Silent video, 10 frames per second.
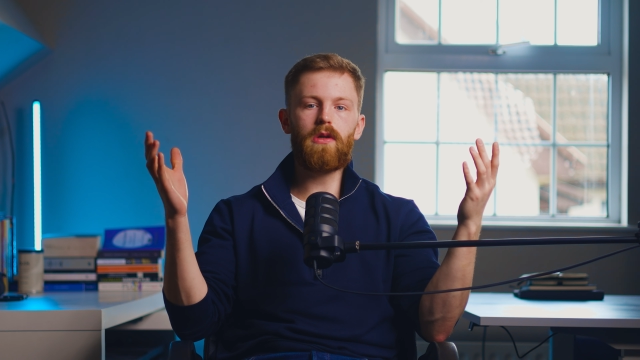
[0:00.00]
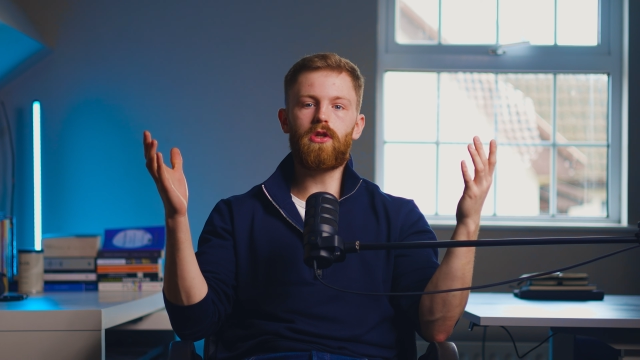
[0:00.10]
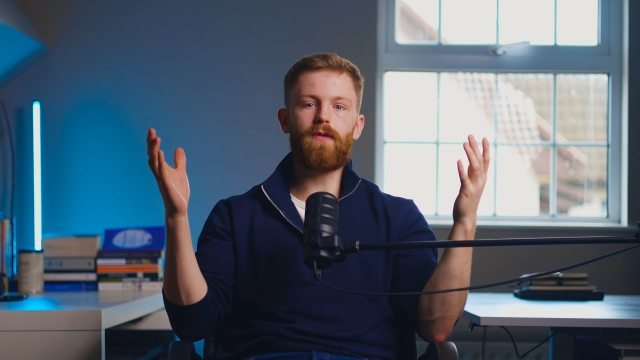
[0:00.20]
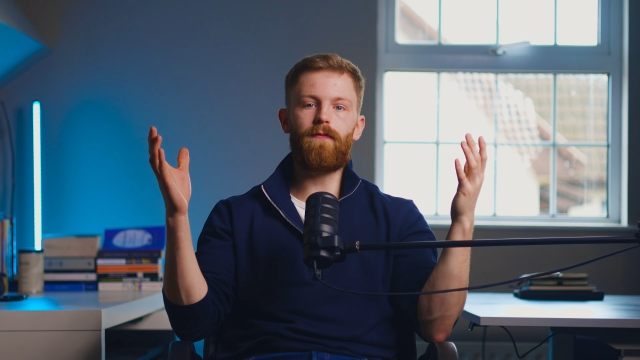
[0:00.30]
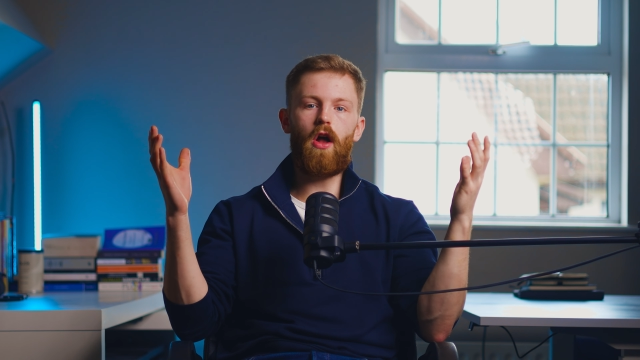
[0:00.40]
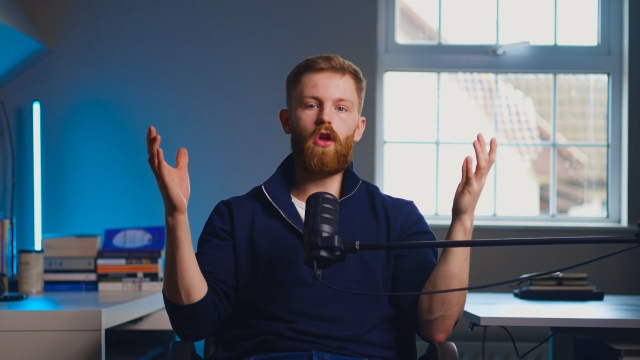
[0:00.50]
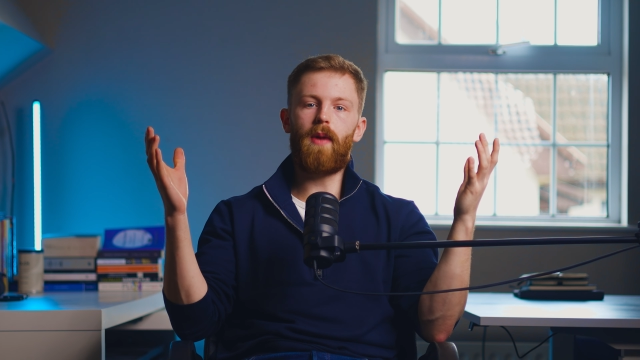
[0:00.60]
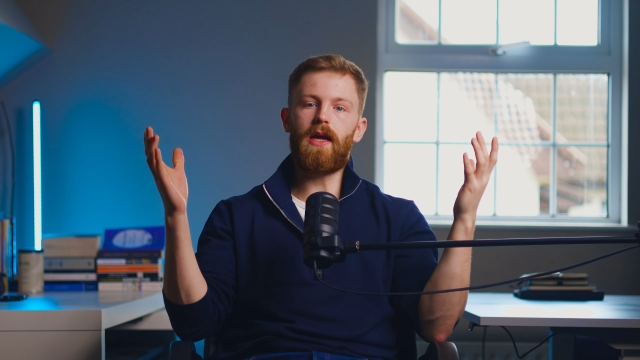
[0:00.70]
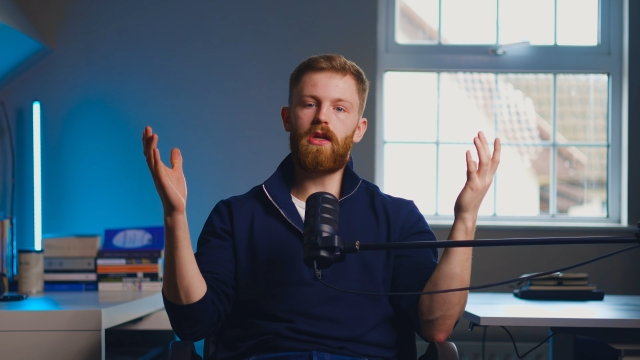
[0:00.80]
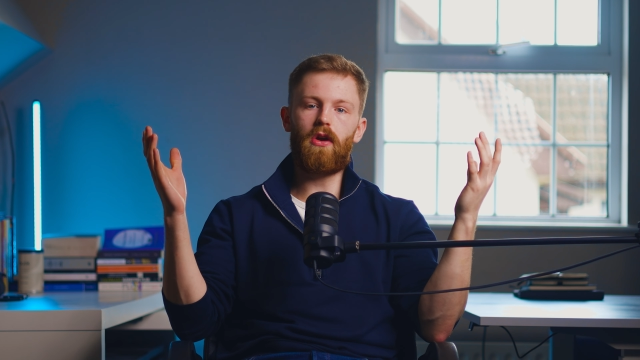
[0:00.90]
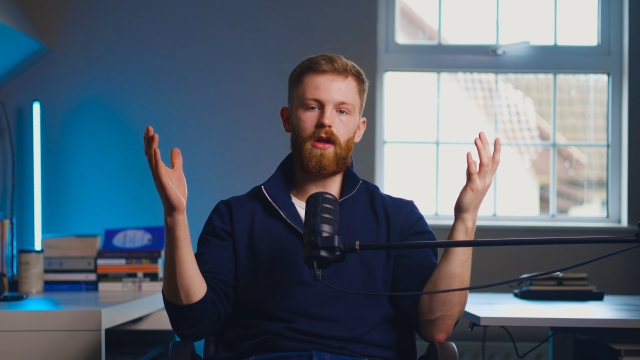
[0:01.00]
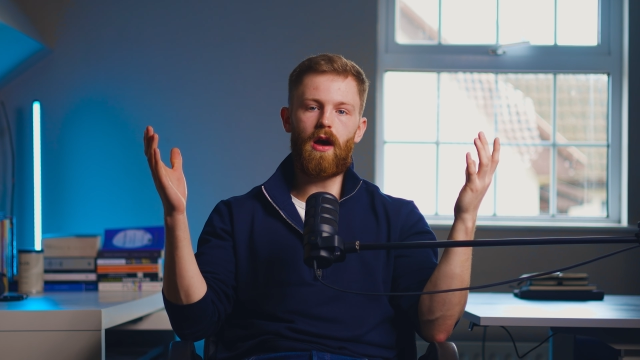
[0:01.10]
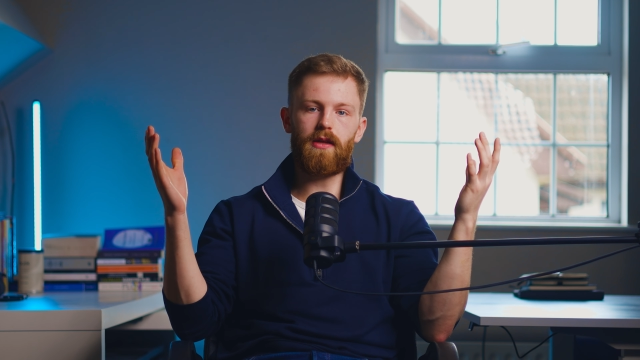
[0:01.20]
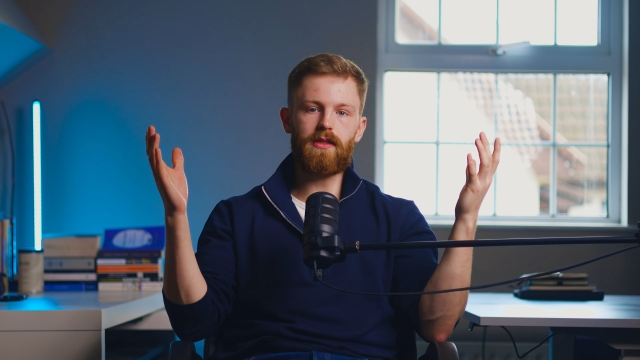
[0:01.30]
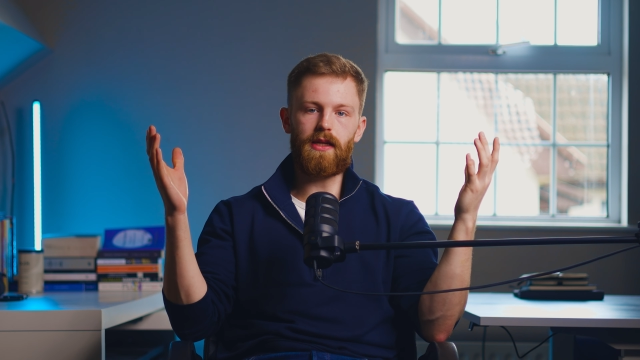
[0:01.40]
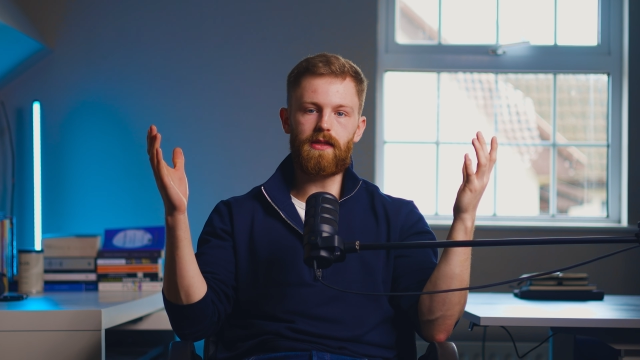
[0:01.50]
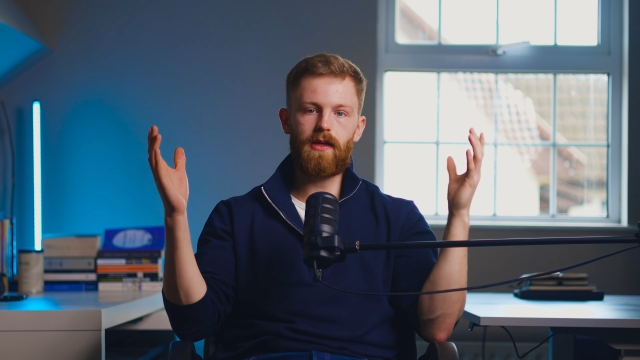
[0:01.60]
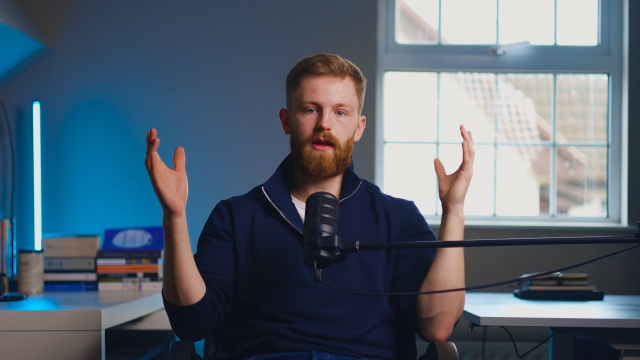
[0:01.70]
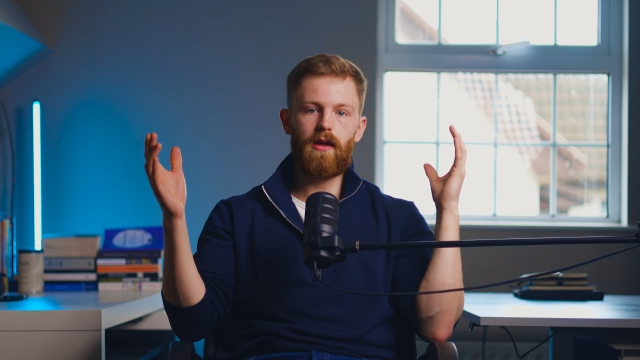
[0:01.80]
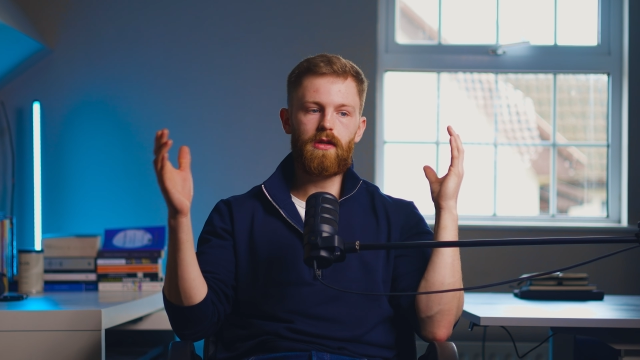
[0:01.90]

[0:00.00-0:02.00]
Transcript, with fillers: will just follow my curiosities.